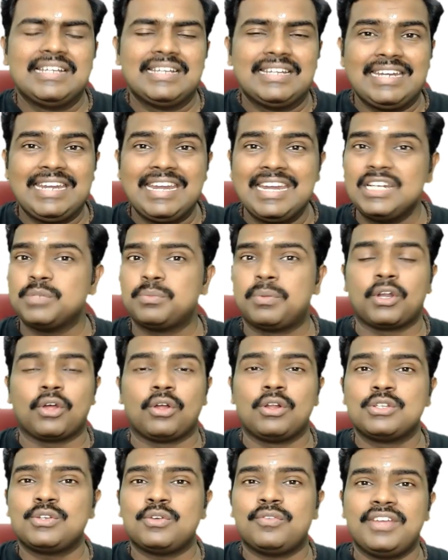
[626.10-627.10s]
needs, but
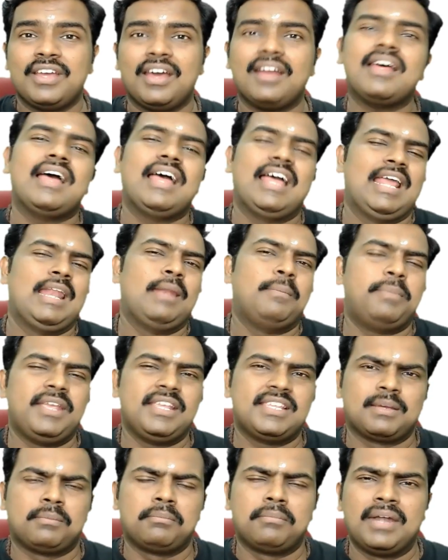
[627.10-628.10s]
also we are
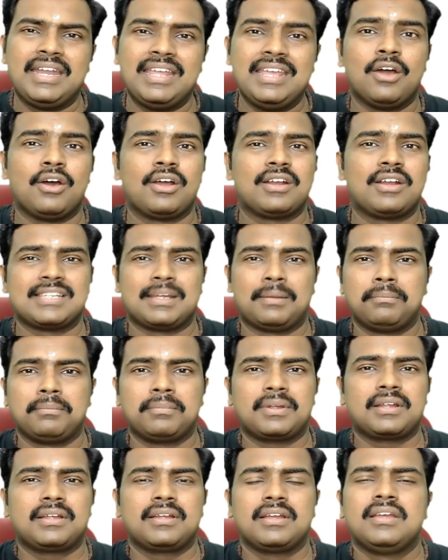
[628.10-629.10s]
helping somebody or
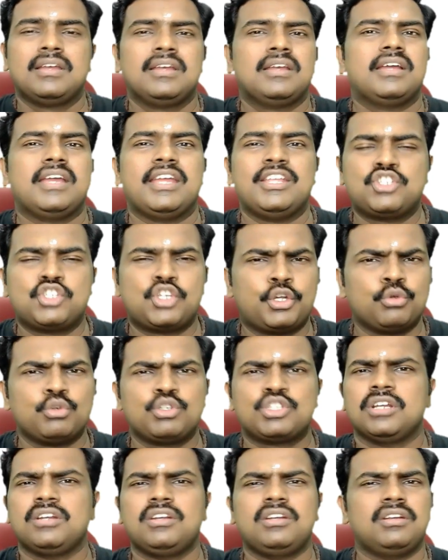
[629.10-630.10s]
some
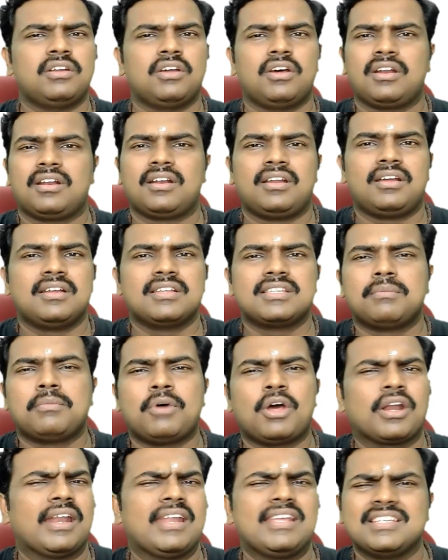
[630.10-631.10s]
institution or some
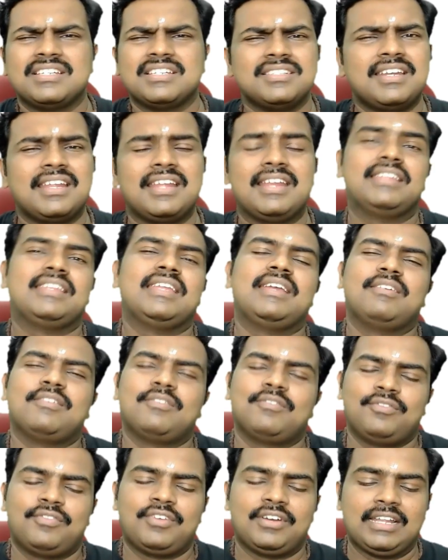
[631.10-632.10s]
organization,
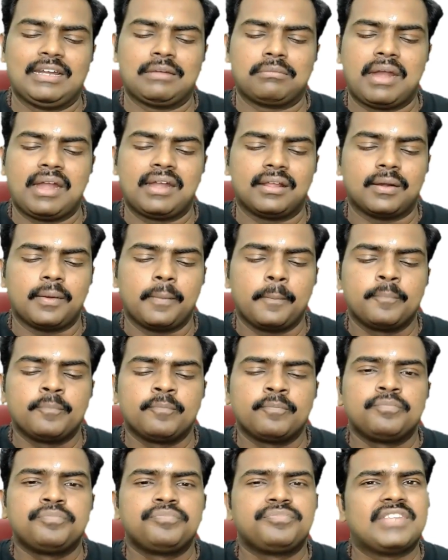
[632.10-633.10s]
anything for that matter.
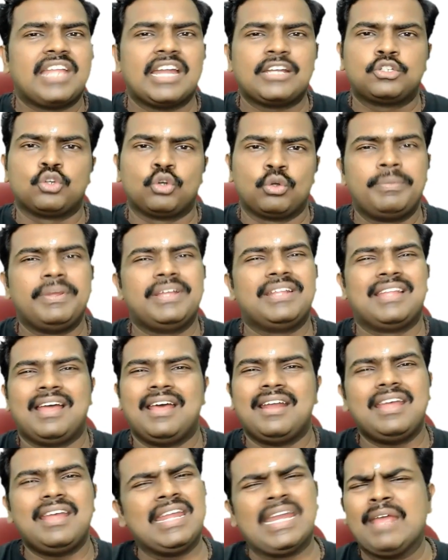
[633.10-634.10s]
That should be
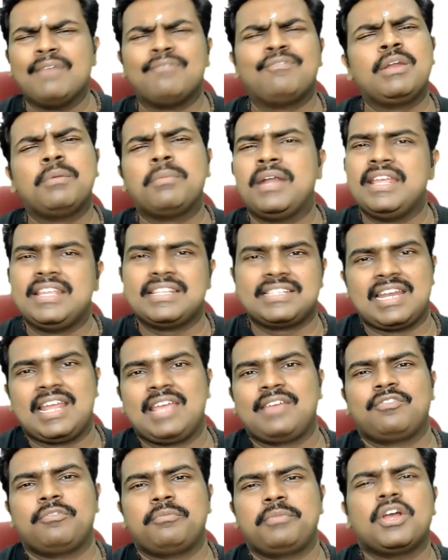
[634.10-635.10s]
there in everybody's
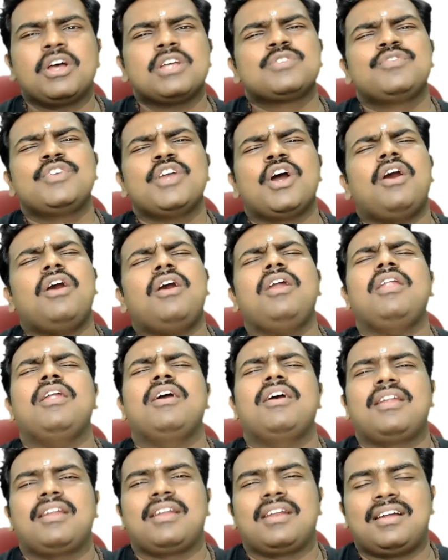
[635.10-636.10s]
life, because we all
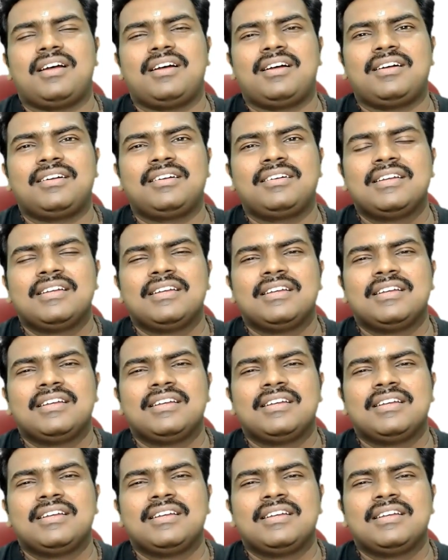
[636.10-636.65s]
are